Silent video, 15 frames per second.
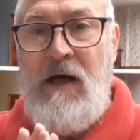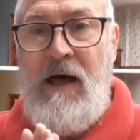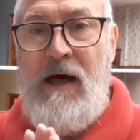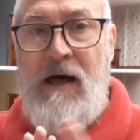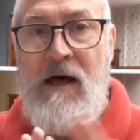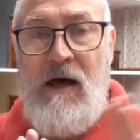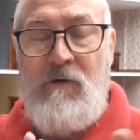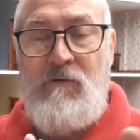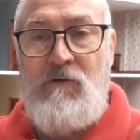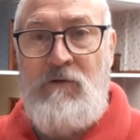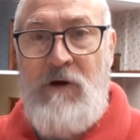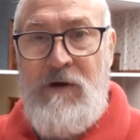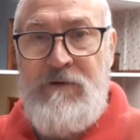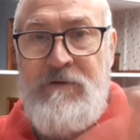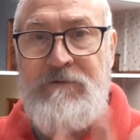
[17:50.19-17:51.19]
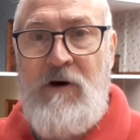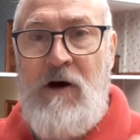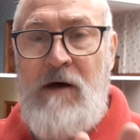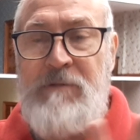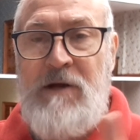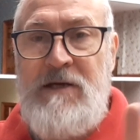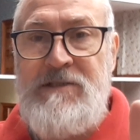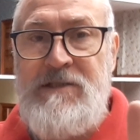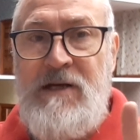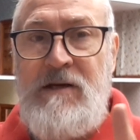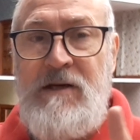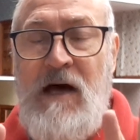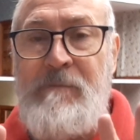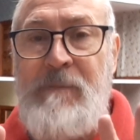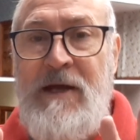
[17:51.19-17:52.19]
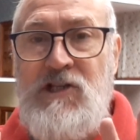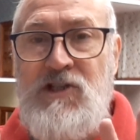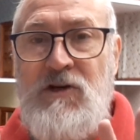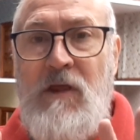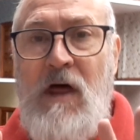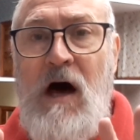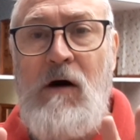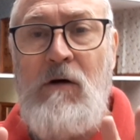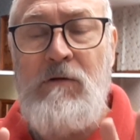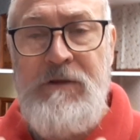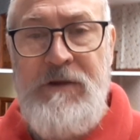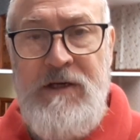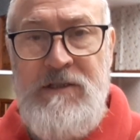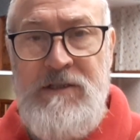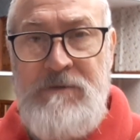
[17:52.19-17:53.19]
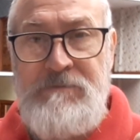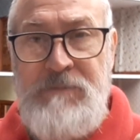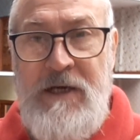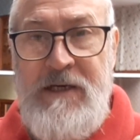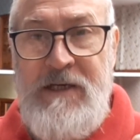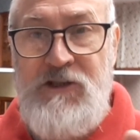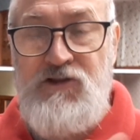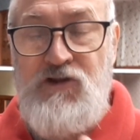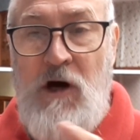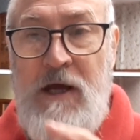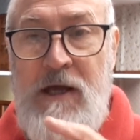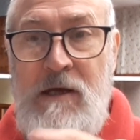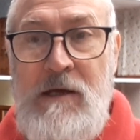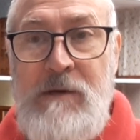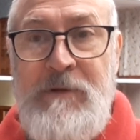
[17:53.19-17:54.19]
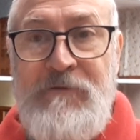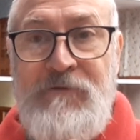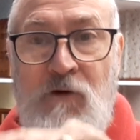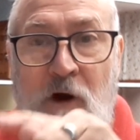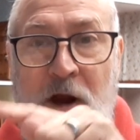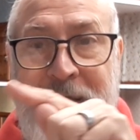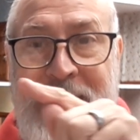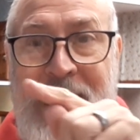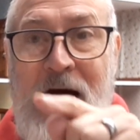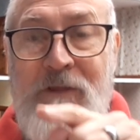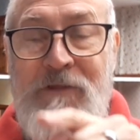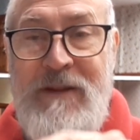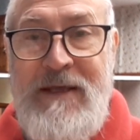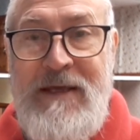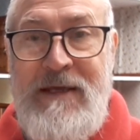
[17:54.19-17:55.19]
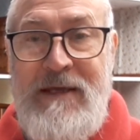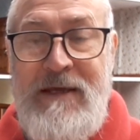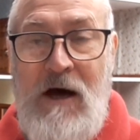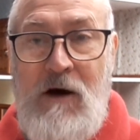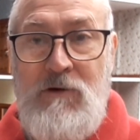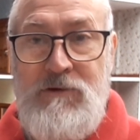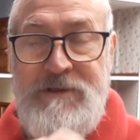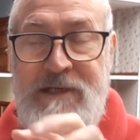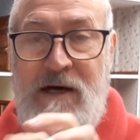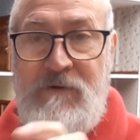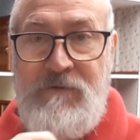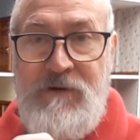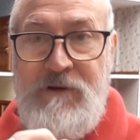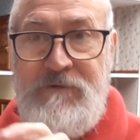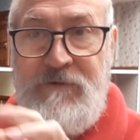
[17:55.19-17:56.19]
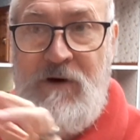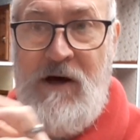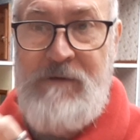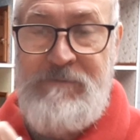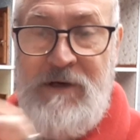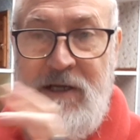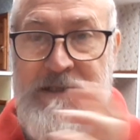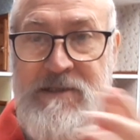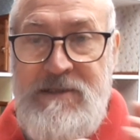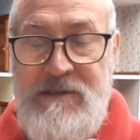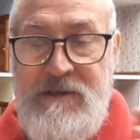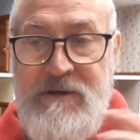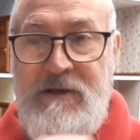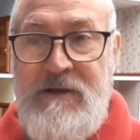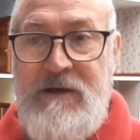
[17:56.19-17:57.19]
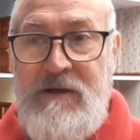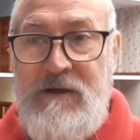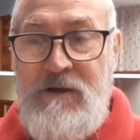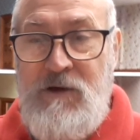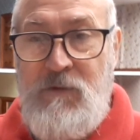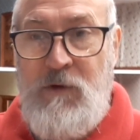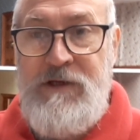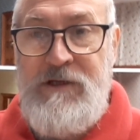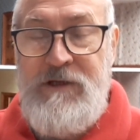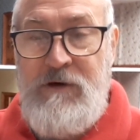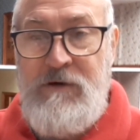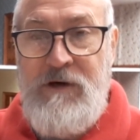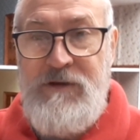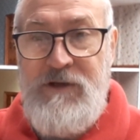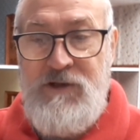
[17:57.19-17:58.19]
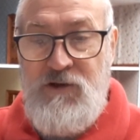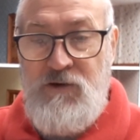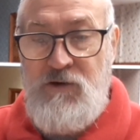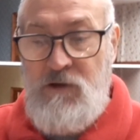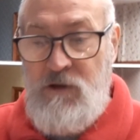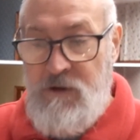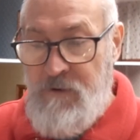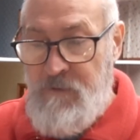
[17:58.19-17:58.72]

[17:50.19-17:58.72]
around the fireplace, and make sure the whole thing is completely dry before I cut the holes out for the fireplace and the window and the door.